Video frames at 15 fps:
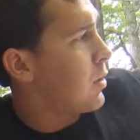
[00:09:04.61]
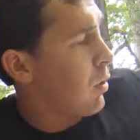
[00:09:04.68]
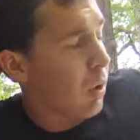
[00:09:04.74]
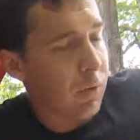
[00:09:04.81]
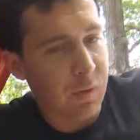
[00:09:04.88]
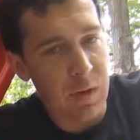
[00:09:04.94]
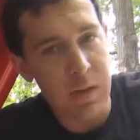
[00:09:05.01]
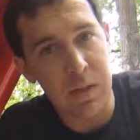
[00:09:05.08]

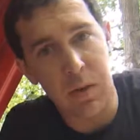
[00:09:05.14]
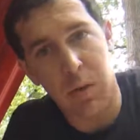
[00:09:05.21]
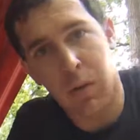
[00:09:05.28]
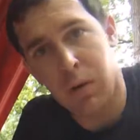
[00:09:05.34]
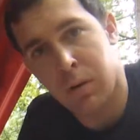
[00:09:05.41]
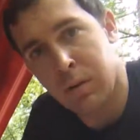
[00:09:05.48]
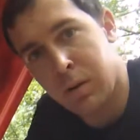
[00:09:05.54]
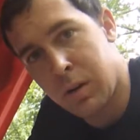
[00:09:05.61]
Scarface
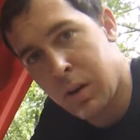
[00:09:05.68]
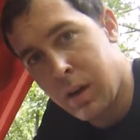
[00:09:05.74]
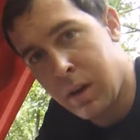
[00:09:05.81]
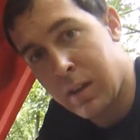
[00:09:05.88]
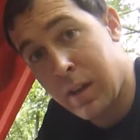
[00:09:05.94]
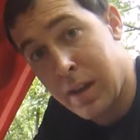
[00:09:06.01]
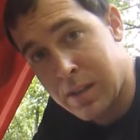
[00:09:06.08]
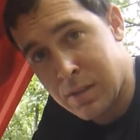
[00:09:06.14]
car
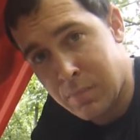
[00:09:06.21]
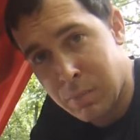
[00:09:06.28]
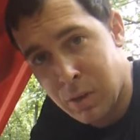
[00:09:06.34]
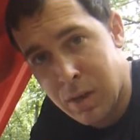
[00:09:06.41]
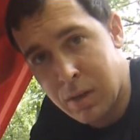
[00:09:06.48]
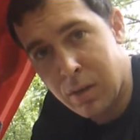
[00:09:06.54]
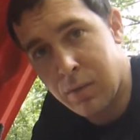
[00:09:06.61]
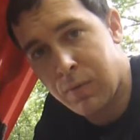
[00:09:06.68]
that has a
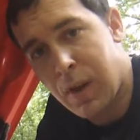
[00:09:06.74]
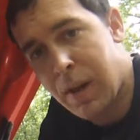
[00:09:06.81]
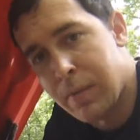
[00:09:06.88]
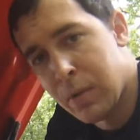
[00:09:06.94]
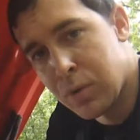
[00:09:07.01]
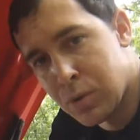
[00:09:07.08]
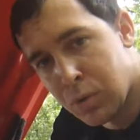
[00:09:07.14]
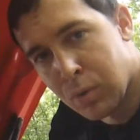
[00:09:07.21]
brand new 5.0
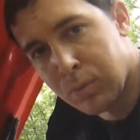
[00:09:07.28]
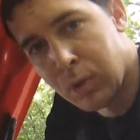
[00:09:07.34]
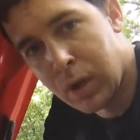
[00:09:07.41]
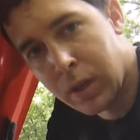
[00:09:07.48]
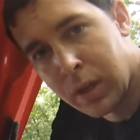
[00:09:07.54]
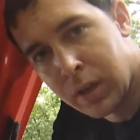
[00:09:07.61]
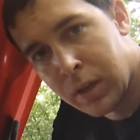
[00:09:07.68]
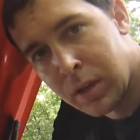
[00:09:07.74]
short block
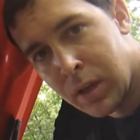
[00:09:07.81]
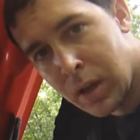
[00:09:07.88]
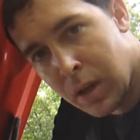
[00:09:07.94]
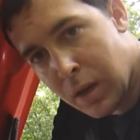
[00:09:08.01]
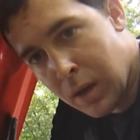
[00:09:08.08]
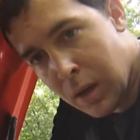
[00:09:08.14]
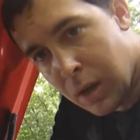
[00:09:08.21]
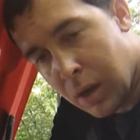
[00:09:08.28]
in it.
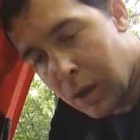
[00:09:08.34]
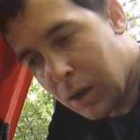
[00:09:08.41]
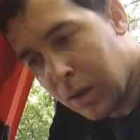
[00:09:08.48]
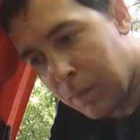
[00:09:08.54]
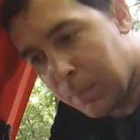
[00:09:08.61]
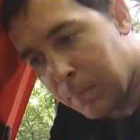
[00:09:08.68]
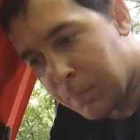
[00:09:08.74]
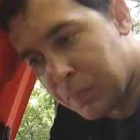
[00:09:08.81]

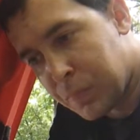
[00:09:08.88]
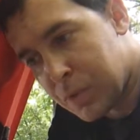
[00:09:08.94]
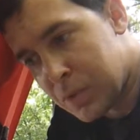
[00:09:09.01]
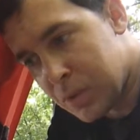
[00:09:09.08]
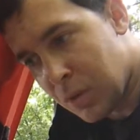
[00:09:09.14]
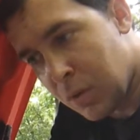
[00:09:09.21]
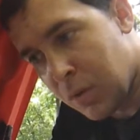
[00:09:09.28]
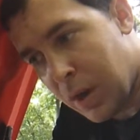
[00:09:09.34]

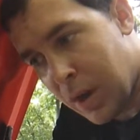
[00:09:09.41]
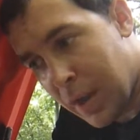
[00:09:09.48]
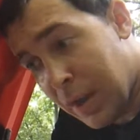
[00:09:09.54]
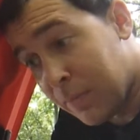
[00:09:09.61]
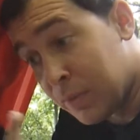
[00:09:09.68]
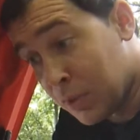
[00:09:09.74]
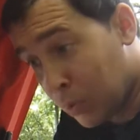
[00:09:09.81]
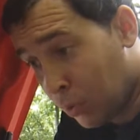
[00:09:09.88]
So I
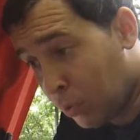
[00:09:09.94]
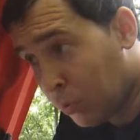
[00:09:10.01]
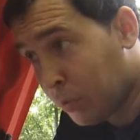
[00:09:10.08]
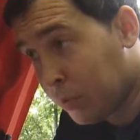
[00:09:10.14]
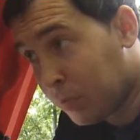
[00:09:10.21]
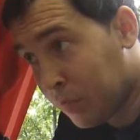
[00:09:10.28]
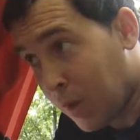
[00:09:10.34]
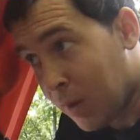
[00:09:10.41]
have the old
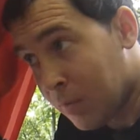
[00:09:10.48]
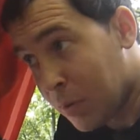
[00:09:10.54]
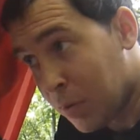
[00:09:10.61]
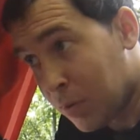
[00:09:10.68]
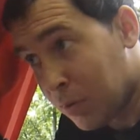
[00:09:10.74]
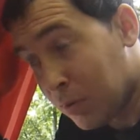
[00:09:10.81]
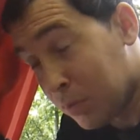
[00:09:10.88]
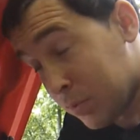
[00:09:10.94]
5.0
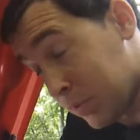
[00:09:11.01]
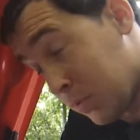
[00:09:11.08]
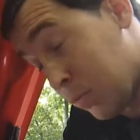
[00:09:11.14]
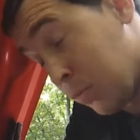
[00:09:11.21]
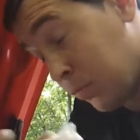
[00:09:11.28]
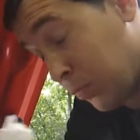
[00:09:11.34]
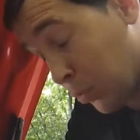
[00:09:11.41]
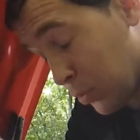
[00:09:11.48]
or the
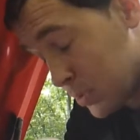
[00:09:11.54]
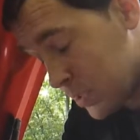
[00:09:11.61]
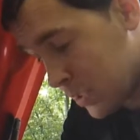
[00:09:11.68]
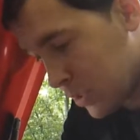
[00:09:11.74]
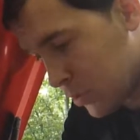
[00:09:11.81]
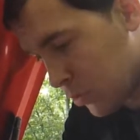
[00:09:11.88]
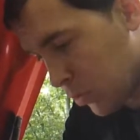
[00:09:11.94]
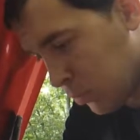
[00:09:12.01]
old 4.6
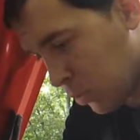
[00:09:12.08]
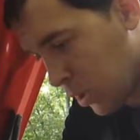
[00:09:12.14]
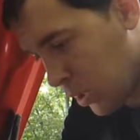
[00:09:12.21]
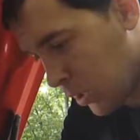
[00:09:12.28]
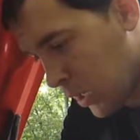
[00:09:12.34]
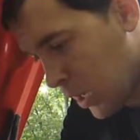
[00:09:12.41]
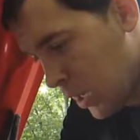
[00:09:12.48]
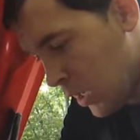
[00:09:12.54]
short block,
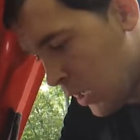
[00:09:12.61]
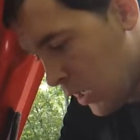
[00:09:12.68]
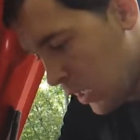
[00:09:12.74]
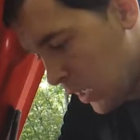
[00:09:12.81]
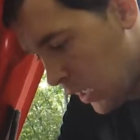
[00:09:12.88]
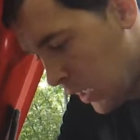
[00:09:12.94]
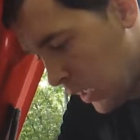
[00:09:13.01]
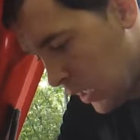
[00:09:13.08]

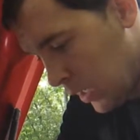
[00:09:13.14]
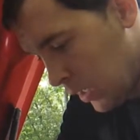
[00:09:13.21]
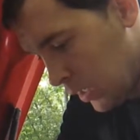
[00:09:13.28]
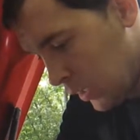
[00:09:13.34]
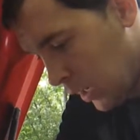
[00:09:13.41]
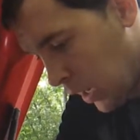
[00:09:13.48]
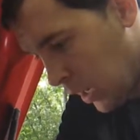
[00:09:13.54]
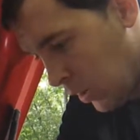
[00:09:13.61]
and
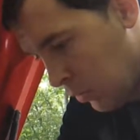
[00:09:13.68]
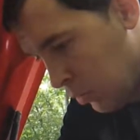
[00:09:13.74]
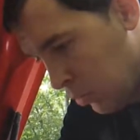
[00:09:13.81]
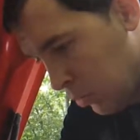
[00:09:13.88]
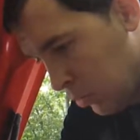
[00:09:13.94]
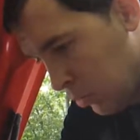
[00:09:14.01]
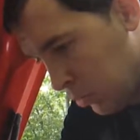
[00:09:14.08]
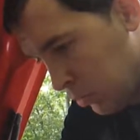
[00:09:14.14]
I
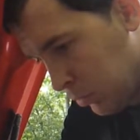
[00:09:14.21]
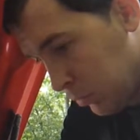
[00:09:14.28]
will